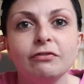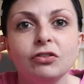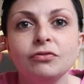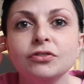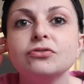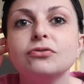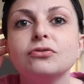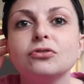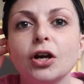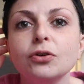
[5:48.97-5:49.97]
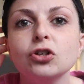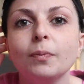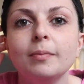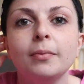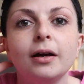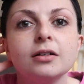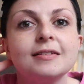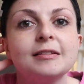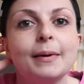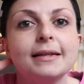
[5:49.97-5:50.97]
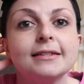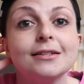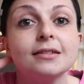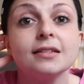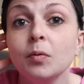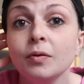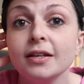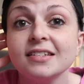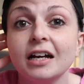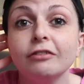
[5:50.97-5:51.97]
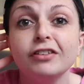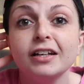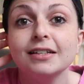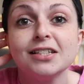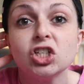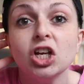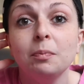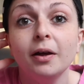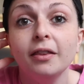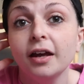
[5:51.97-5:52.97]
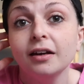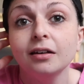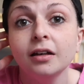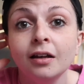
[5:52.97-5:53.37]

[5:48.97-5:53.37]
If you don't shop at Marks and Spencer's, some of their stuff is cheaper than